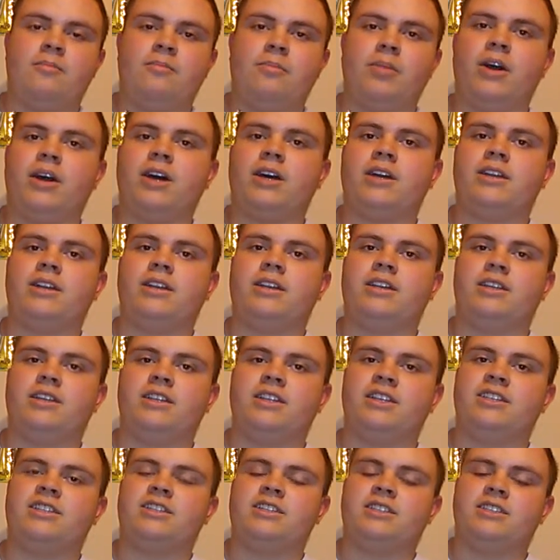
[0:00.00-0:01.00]
but it
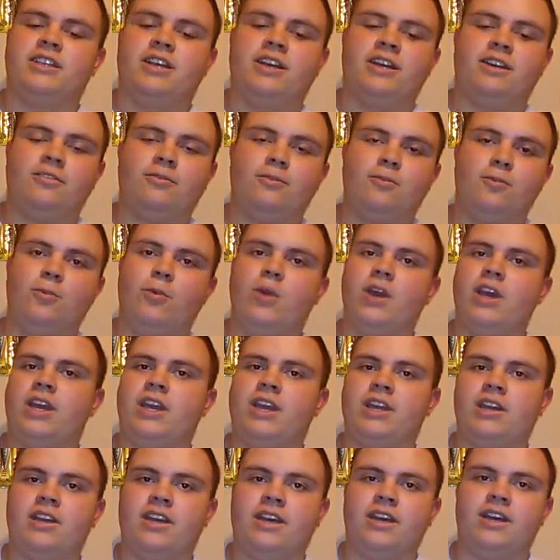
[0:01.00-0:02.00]
gets down
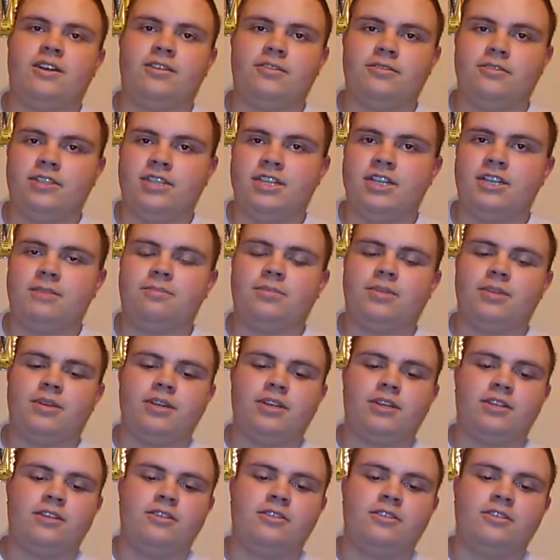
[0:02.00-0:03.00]
way down deep
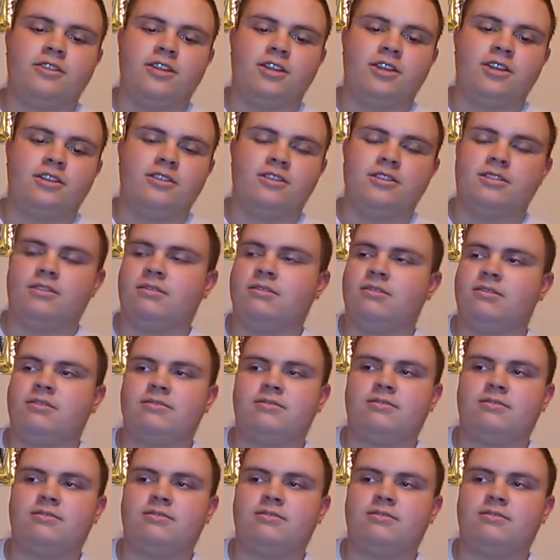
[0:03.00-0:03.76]
in the,